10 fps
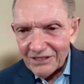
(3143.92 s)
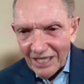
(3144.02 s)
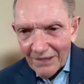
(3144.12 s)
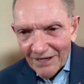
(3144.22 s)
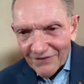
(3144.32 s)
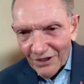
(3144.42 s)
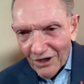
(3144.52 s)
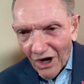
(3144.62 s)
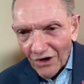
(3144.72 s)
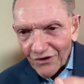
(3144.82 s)
stay right
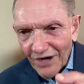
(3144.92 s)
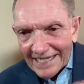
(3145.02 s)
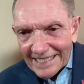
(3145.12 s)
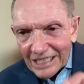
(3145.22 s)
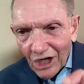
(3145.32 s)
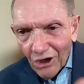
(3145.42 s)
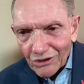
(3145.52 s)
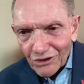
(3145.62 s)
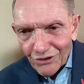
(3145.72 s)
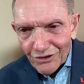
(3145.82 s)
there. Are there any
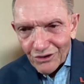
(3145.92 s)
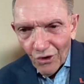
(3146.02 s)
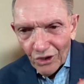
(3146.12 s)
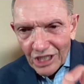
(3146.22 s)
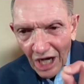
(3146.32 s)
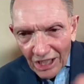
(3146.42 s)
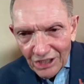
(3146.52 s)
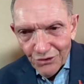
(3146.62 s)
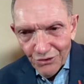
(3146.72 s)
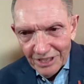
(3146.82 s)
cultures or
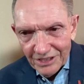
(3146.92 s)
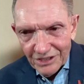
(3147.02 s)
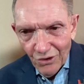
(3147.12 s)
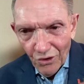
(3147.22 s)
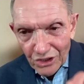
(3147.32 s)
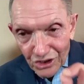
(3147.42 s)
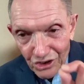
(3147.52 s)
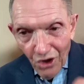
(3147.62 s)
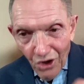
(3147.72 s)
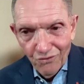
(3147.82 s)
countries or
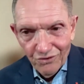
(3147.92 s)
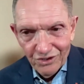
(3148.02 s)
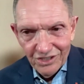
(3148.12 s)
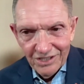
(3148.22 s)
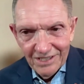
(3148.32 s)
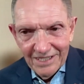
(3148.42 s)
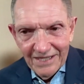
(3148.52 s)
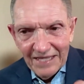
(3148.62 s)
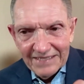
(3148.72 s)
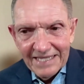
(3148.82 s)
zones
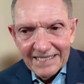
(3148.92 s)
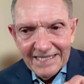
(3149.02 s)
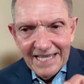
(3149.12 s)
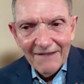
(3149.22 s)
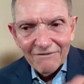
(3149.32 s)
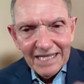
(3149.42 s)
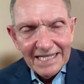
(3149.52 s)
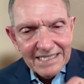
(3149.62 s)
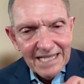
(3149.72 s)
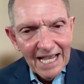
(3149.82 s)
that tend to have
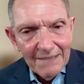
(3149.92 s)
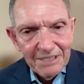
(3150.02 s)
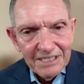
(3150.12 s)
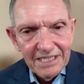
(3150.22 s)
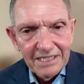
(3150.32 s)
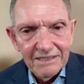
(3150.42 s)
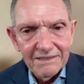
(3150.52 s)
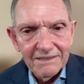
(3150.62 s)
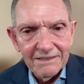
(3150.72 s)
less IBD?